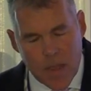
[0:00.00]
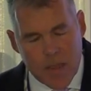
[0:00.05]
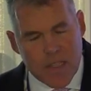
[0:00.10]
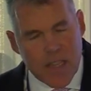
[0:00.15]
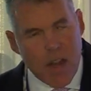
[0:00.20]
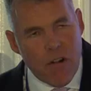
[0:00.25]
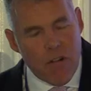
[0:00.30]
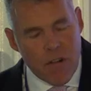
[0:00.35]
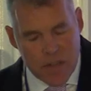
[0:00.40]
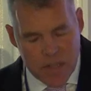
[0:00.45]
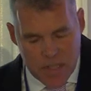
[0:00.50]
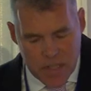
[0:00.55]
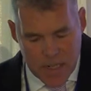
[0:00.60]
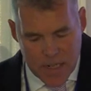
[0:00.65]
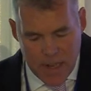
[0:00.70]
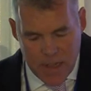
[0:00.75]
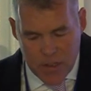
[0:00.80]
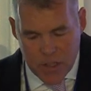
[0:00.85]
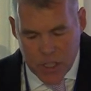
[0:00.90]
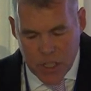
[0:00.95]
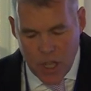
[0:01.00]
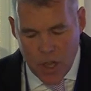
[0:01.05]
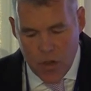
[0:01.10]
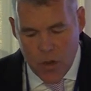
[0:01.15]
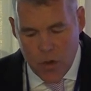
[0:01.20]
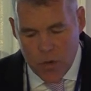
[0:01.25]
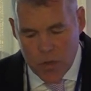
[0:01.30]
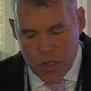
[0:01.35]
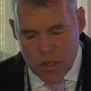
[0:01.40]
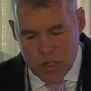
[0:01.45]
Terrorists can now
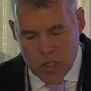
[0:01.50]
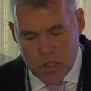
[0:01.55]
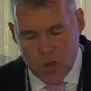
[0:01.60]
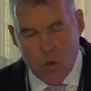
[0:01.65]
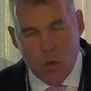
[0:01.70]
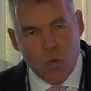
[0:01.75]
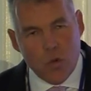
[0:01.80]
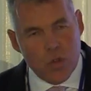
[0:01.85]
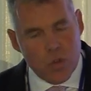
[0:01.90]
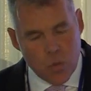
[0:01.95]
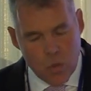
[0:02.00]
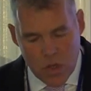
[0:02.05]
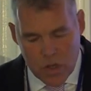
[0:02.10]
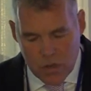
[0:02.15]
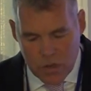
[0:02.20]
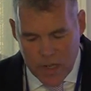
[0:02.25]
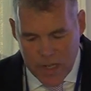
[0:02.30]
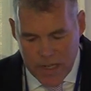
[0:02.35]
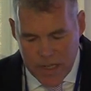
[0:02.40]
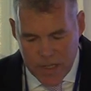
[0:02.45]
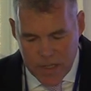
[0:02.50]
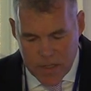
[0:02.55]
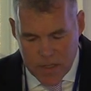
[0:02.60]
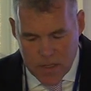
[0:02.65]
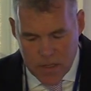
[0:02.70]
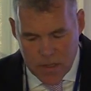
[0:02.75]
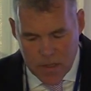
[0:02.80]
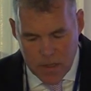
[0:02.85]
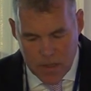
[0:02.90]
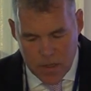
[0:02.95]
goad and taunt world
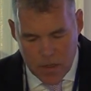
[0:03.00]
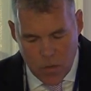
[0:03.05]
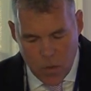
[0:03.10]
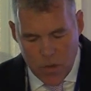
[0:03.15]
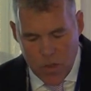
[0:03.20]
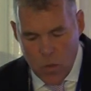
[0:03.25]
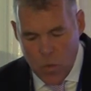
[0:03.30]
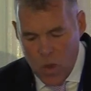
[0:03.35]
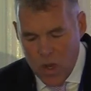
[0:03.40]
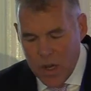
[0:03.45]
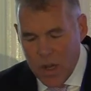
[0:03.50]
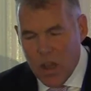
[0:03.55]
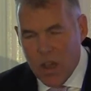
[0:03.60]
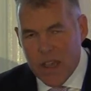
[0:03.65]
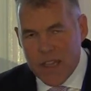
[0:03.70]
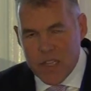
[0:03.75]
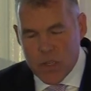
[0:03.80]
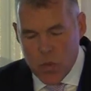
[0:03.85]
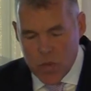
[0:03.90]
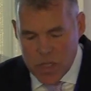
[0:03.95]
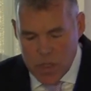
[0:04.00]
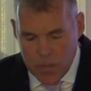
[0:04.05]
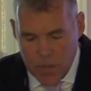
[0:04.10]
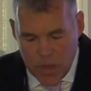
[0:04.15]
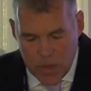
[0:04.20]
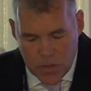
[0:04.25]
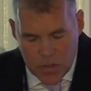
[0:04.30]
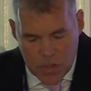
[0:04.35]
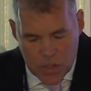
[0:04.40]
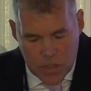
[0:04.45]
leaders with a one-line Twitter
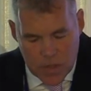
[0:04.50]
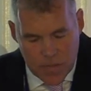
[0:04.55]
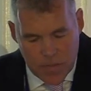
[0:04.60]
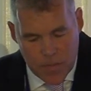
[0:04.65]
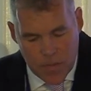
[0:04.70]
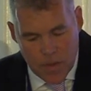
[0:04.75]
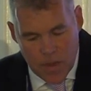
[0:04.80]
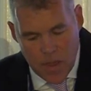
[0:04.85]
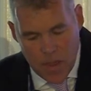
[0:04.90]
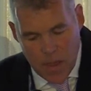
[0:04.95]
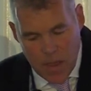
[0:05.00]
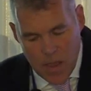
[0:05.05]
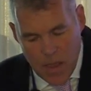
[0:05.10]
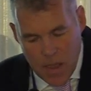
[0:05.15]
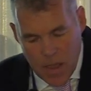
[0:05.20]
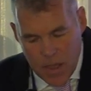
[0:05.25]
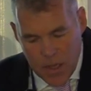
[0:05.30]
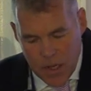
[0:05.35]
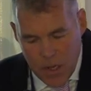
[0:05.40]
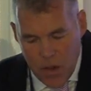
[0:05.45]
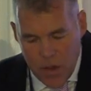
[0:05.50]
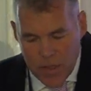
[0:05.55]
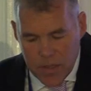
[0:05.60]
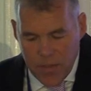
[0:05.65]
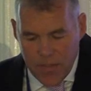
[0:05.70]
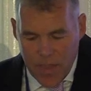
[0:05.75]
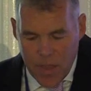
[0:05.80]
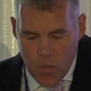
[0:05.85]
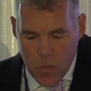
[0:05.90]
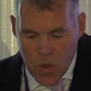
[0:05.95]
post, knowing
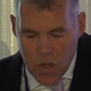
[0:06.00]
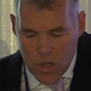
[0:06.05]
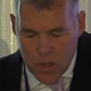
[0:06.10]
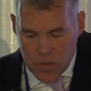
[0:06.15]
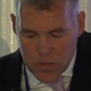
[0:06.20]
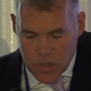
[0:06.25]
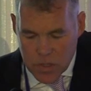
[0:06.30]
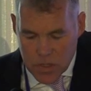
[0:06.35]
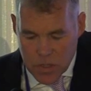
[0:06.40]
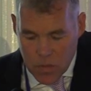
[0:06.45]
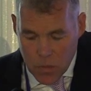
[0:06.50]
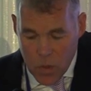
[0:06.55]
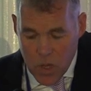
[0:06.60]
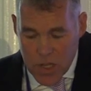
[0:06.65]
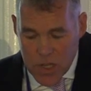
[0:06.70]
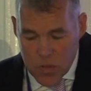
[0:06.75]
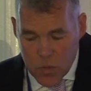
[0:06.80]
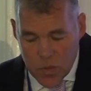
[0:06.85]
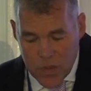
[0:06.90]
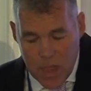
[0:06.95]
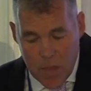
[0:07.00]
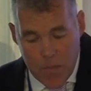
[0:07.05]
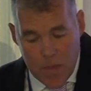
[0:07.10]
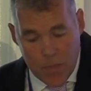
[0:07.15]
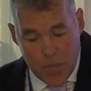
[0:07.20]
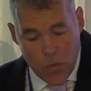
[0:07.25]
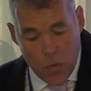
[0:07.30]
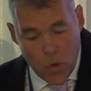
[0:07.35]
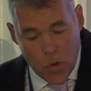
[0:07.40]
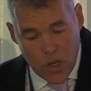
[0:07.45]
that their words, words will then be
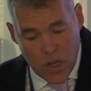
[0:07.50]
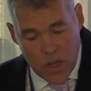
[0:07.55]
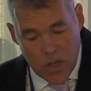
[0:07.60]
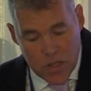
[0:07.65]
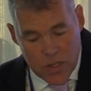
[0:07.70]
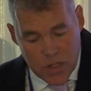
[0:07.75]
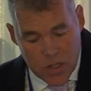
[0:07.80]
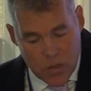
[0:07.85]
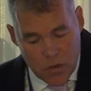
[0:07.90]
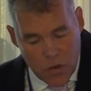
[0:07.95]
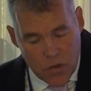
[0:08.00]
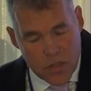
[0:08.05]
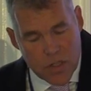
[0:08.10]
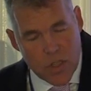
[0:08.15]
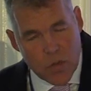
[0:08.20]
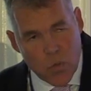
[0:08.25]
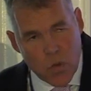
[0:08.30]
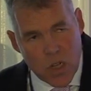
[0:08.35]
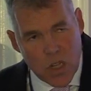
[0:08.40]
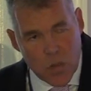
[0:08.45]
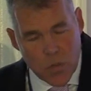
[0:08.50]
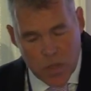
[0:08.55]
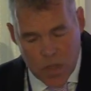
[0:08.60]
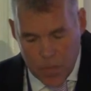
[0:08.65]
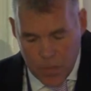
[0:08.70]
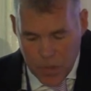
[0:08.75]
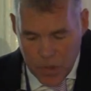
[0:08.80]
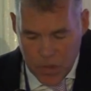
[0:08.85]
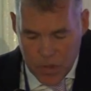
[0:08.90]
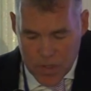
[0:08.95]
broadcast across the world with
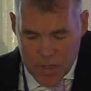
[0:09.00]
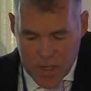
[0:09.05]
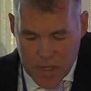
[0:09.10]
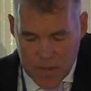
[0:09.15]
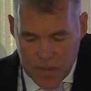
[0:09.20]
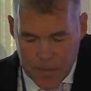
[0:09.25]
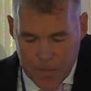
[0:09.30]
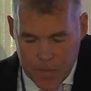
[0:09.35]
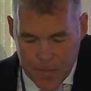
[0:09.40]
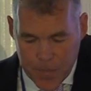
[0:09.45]
impunity.